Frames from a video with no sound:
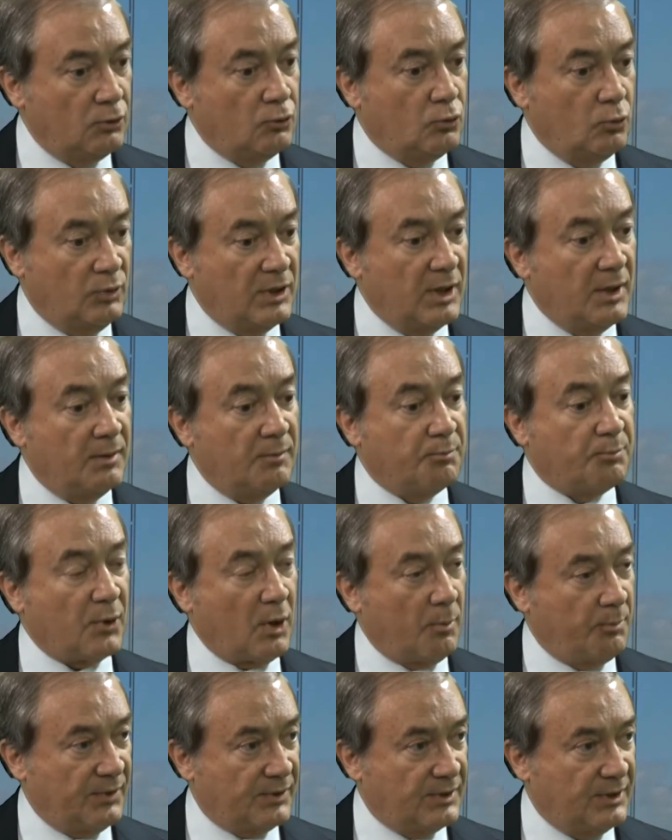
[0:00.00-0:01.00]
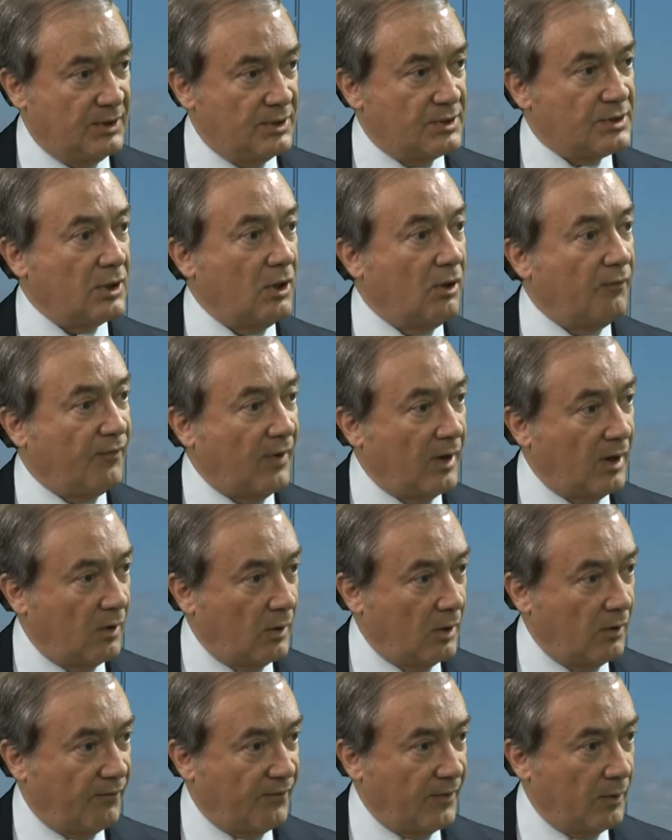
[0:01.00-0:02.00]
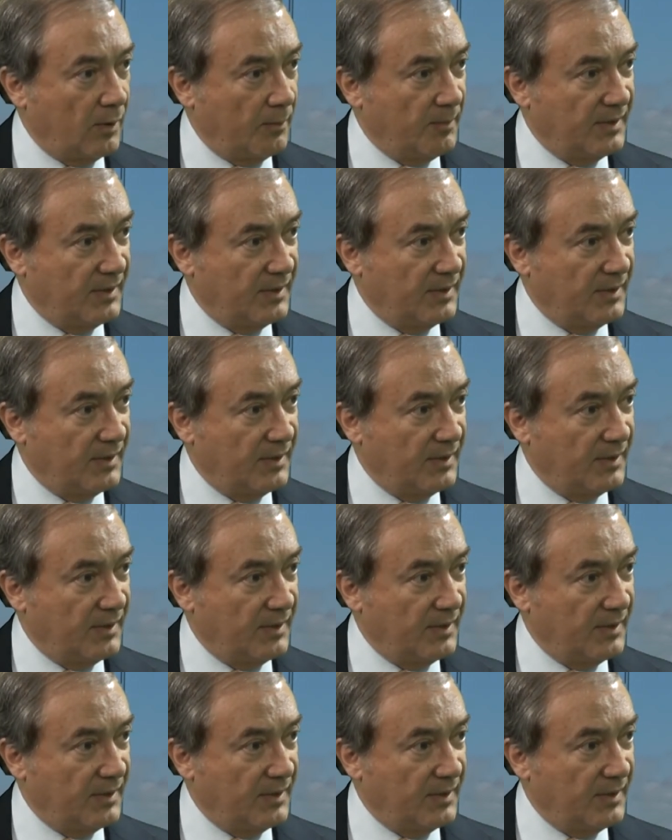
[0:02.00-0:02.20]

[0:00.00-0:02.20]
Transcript: to the properties of our